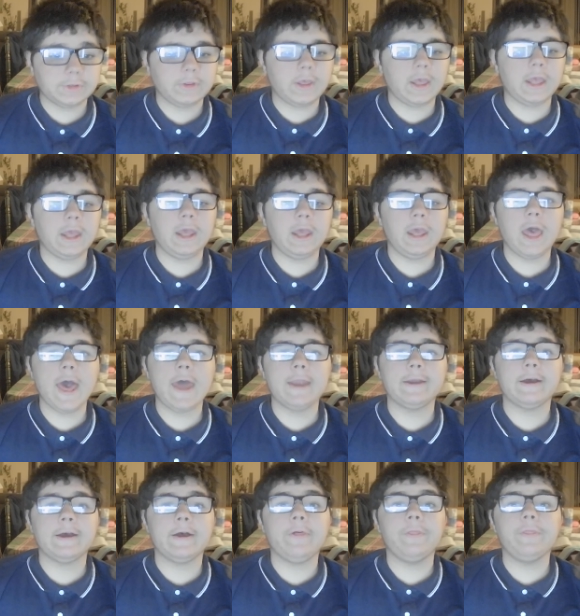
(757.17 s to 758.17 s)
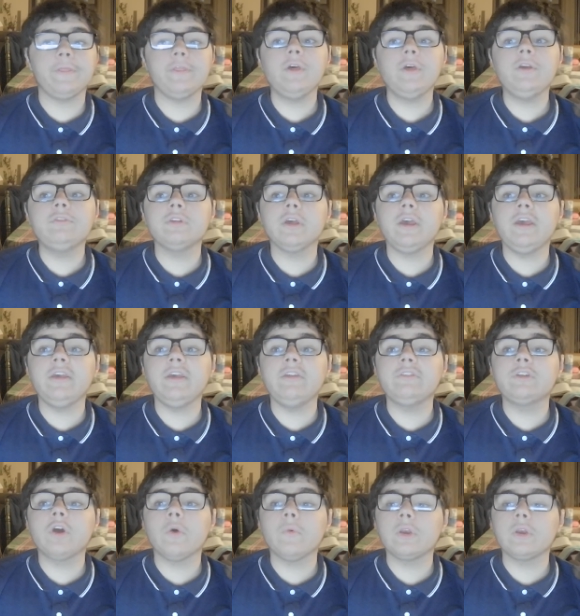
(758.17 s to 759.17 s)
and this is
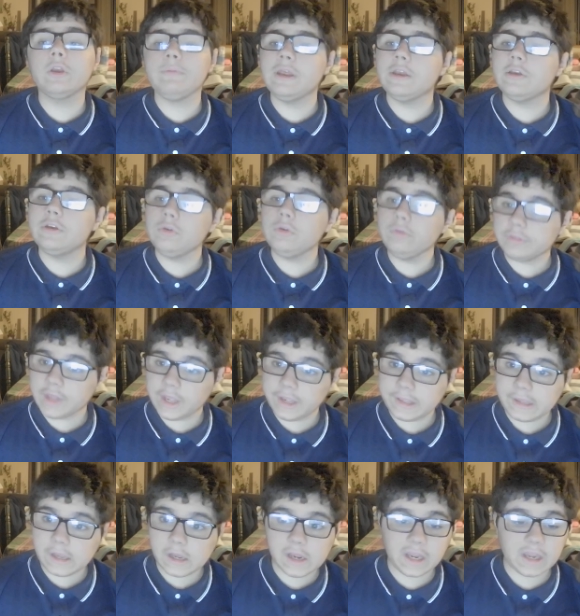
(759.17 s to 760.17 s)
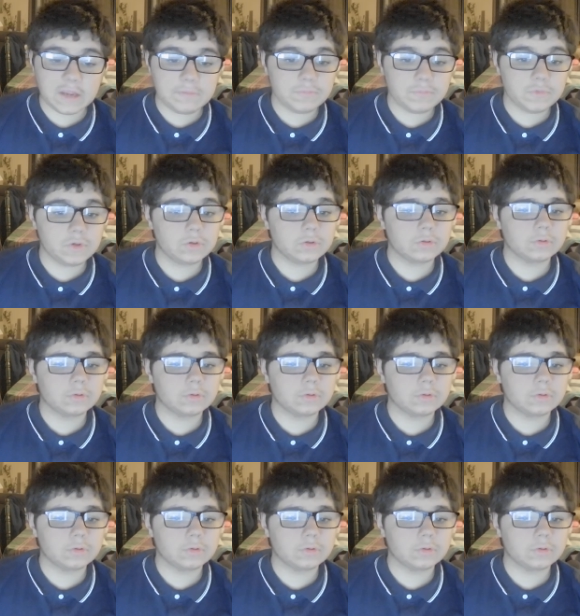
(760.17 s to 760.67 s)
going to be a new thing I'm